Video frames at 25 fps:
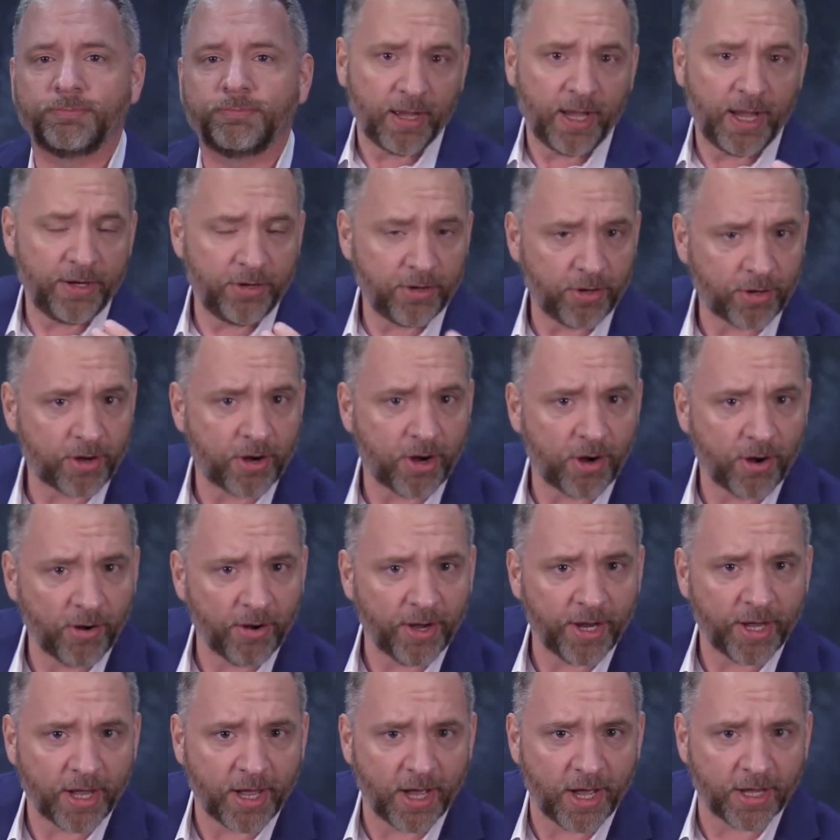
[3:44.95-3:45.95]
And your
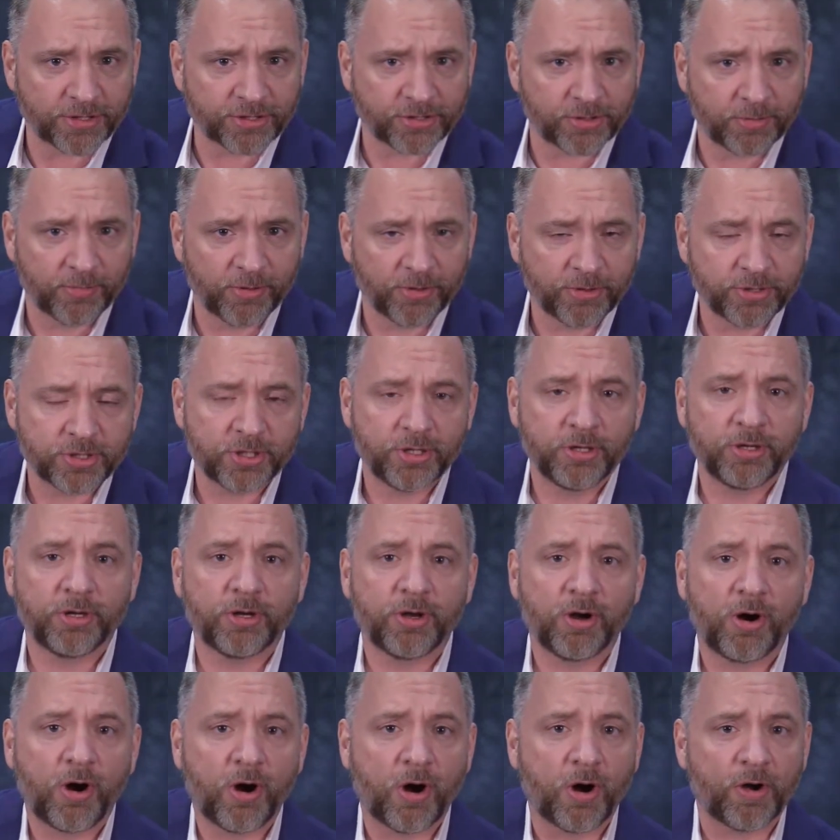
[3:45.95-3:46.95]
current customers
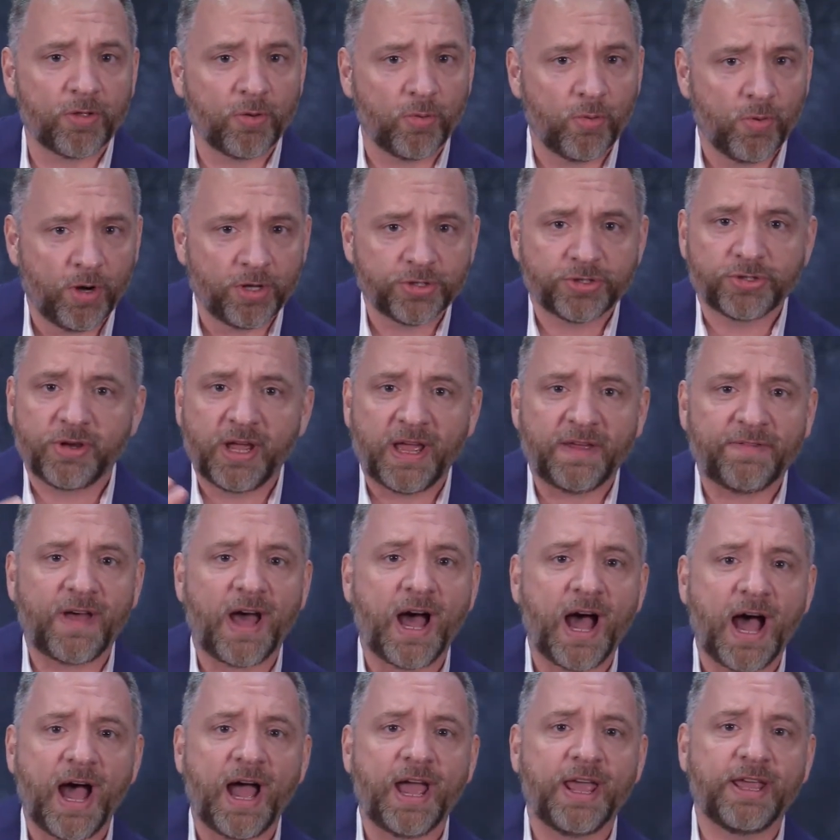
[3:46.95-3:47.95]
are the ones who have the
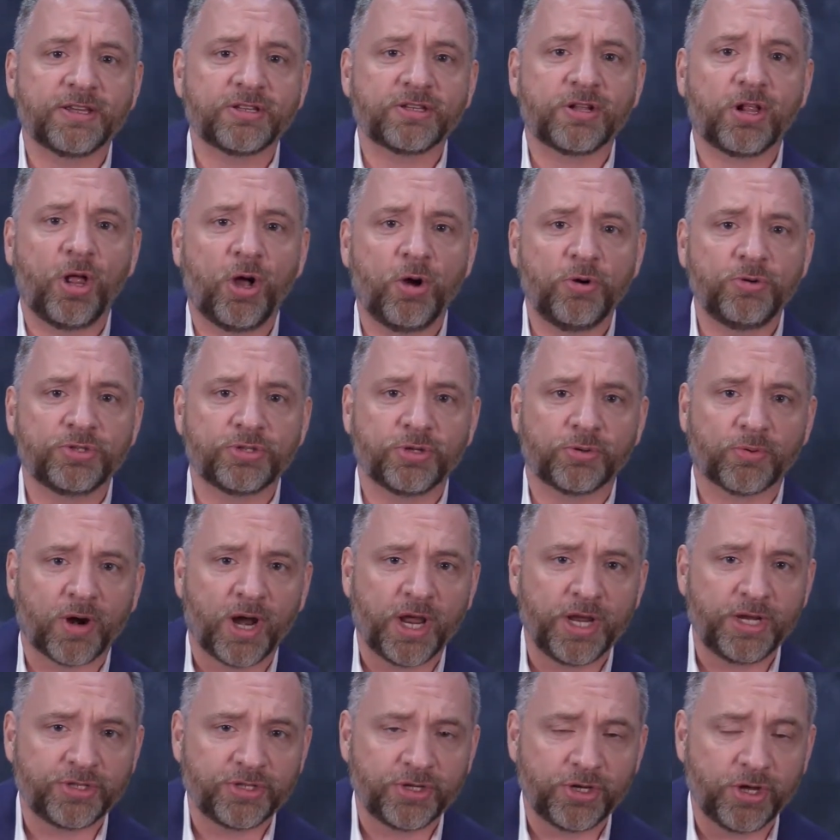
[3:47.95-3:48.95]
highest closing
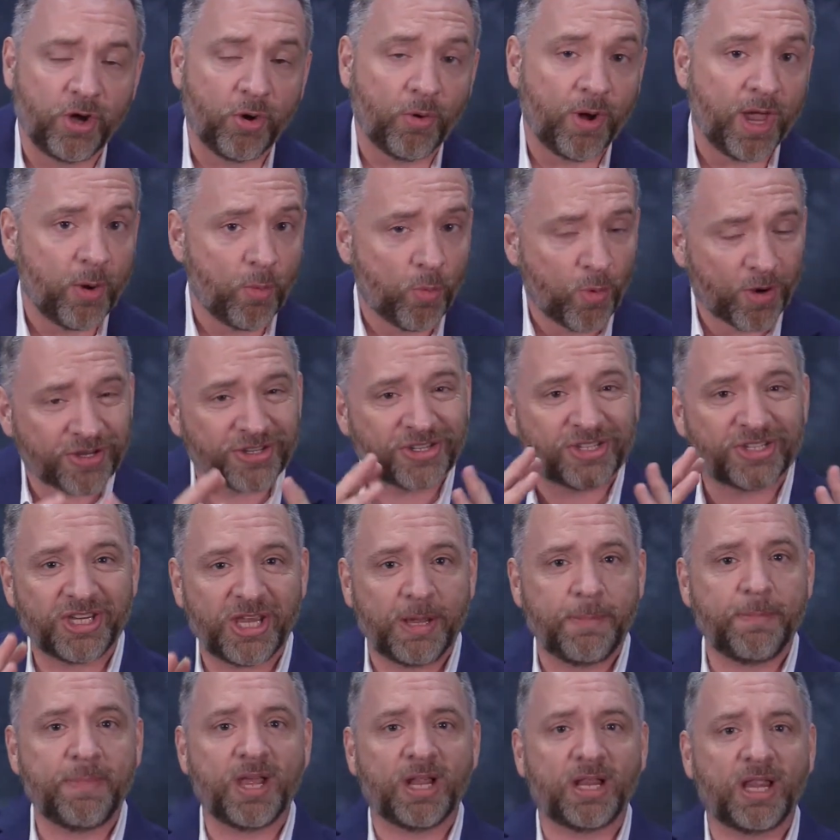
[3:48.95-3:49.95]
ratio. And we're
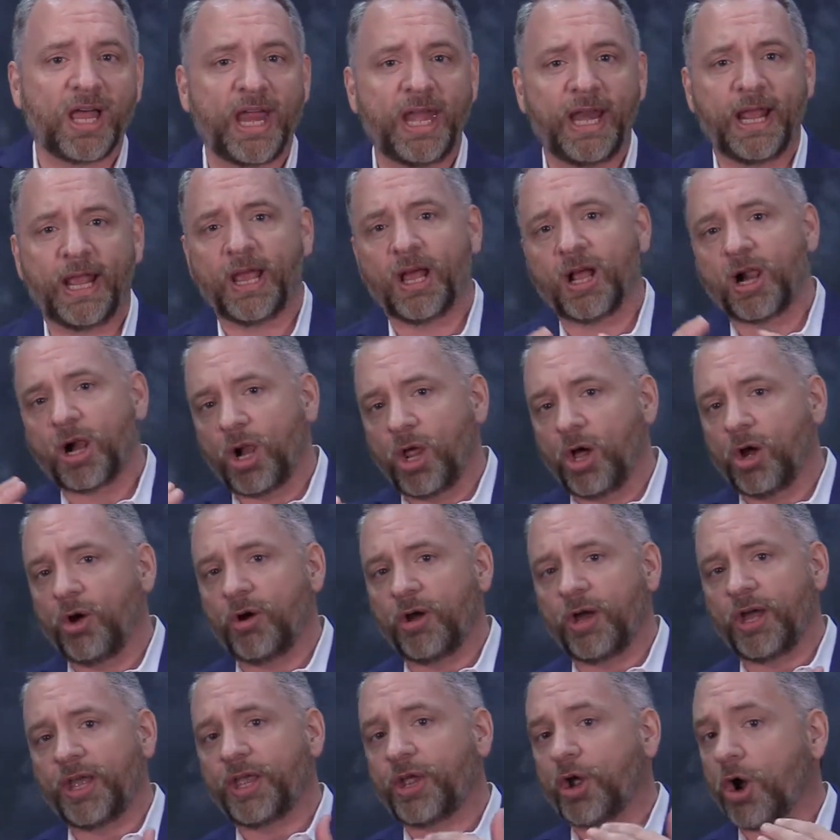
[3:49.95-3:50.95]
simulating a
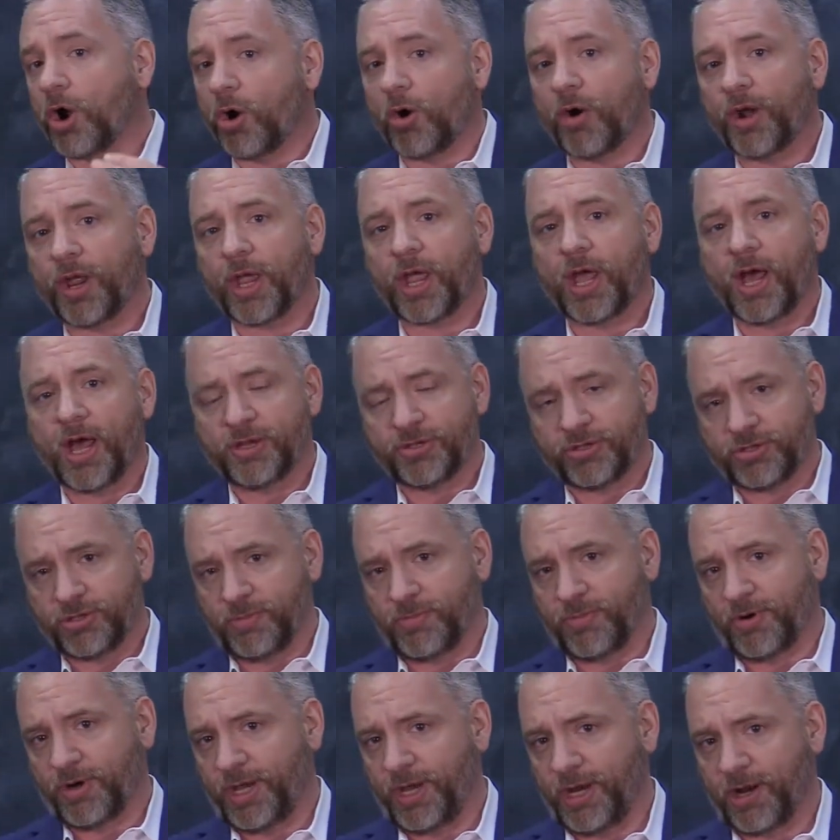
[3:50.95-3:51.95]
current
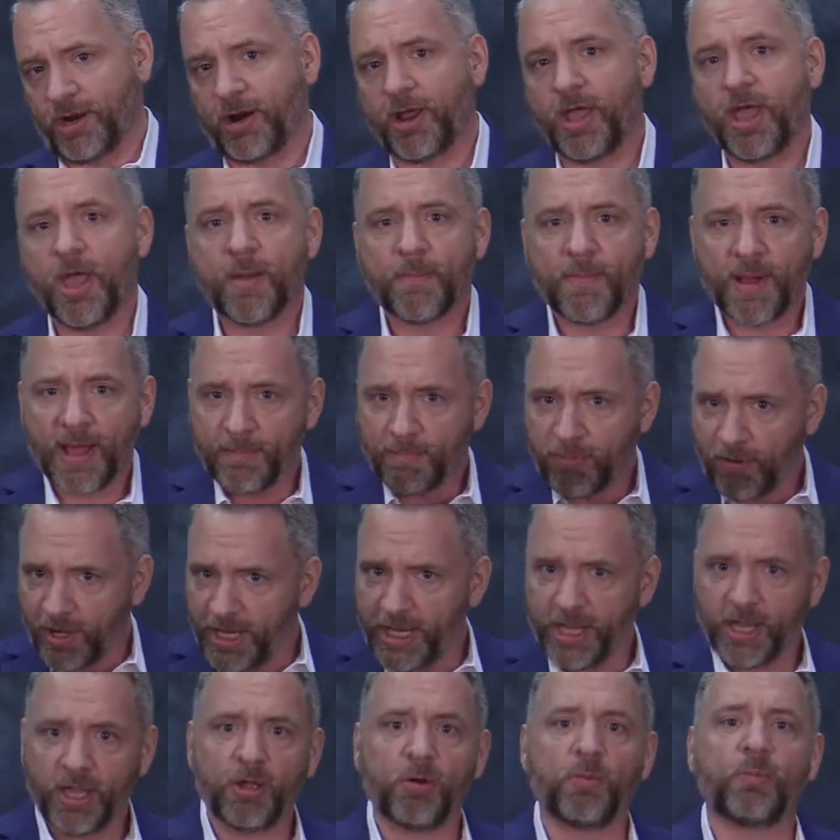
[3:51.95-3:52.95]
customer here by
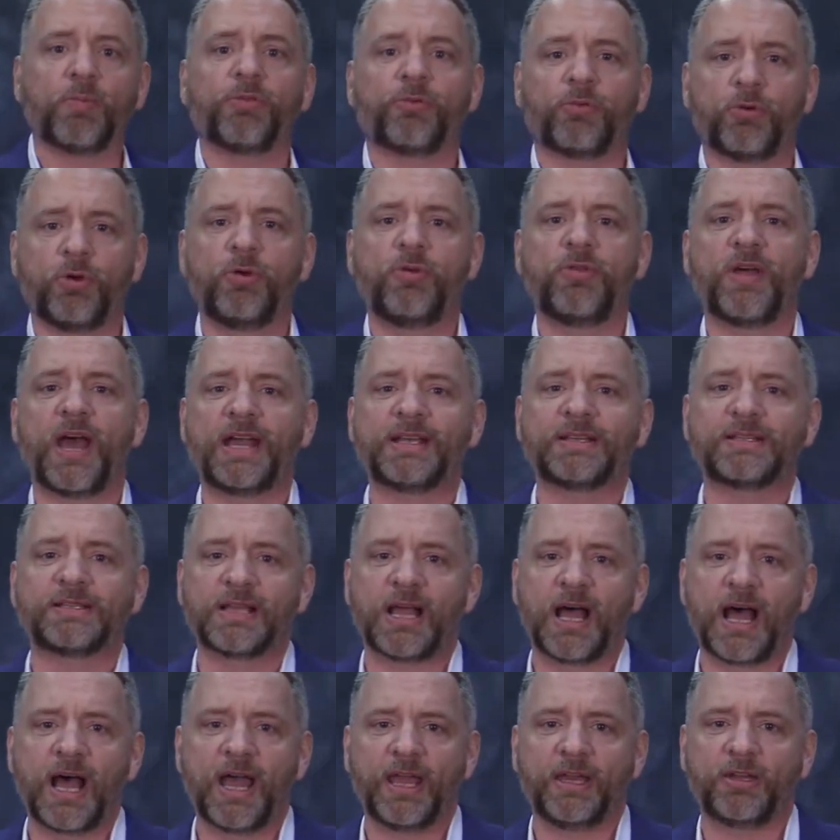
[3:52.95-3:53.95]
bringing them through that
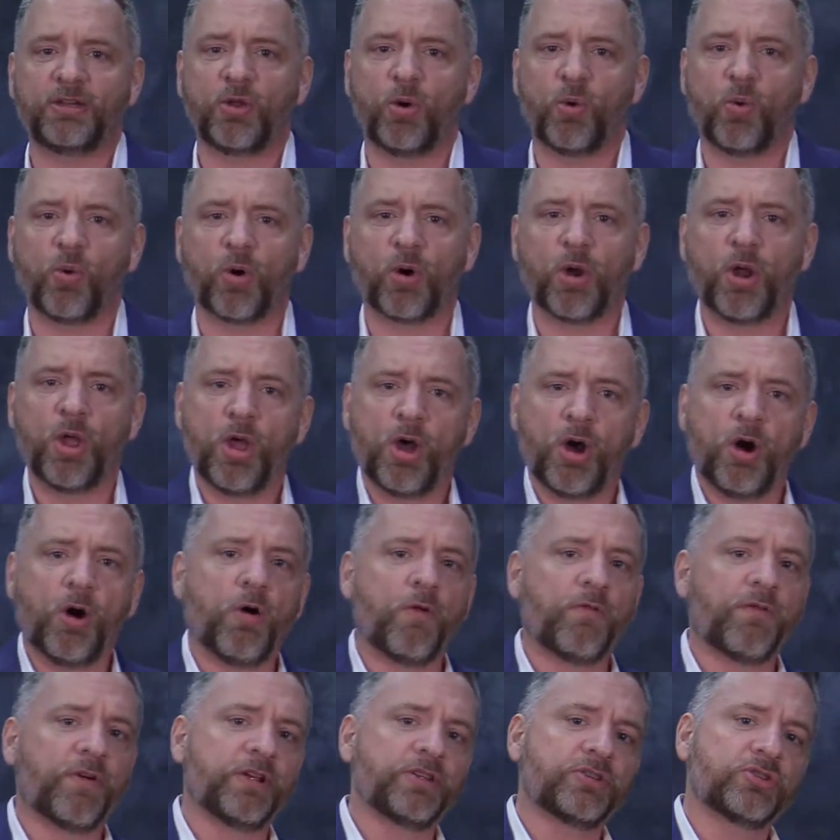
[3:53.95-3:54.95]
side door
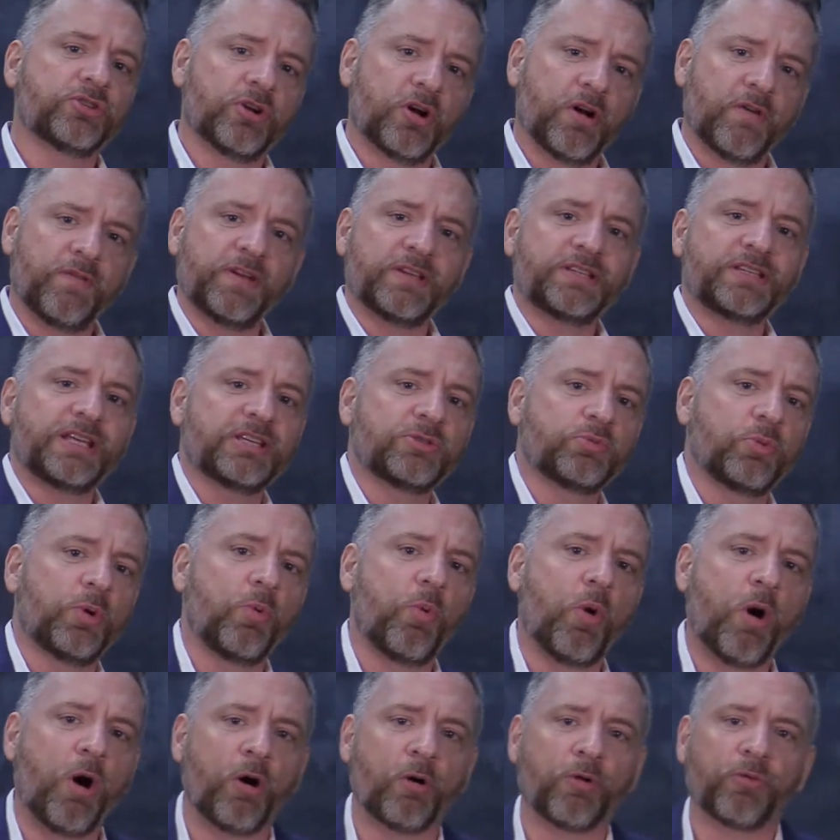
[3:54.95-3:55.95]
over at service as we
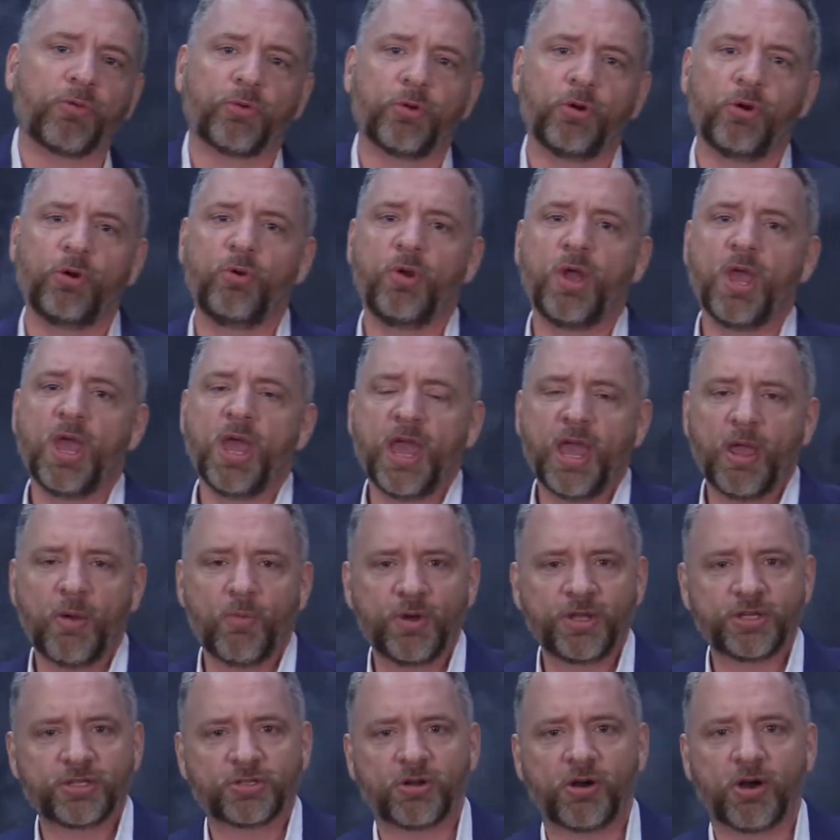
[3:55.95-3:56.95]
walk through and
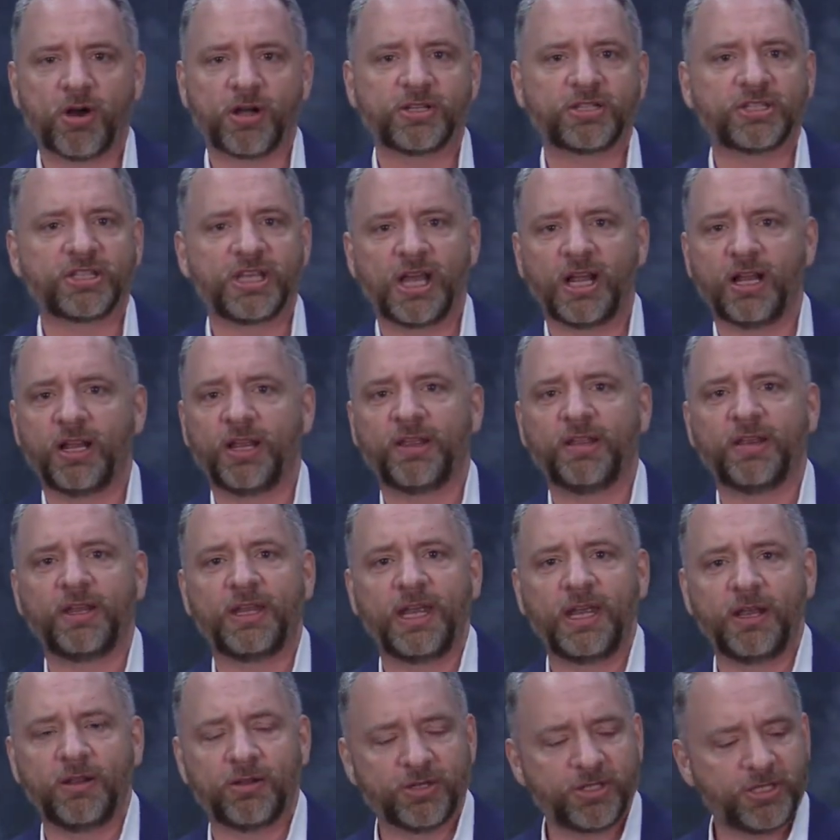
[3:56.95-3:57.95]
we start selling the
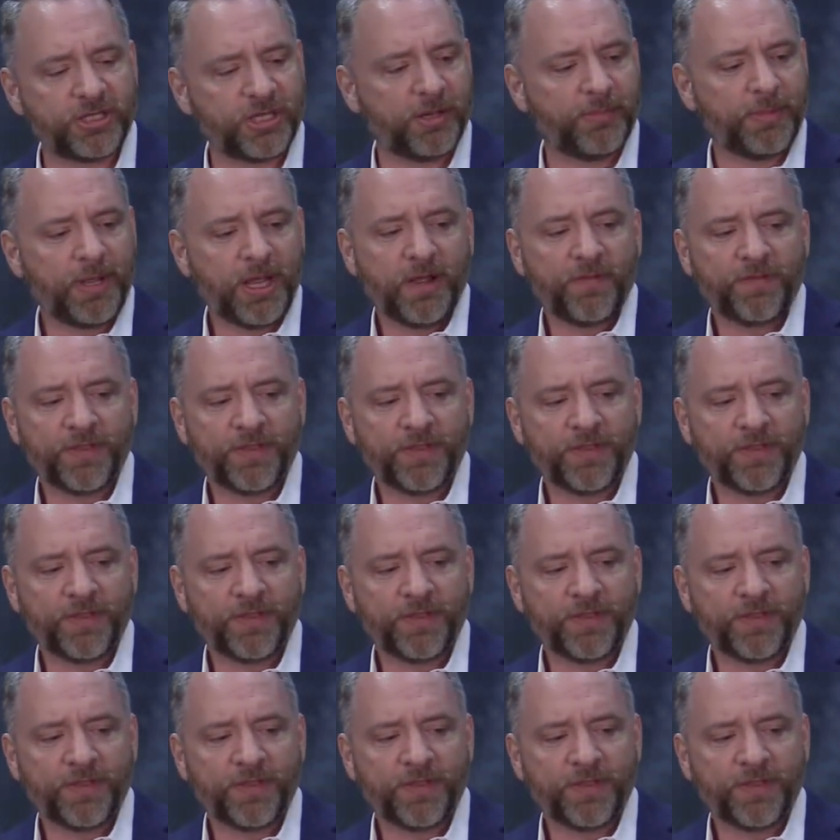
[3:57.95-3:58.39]
dealership.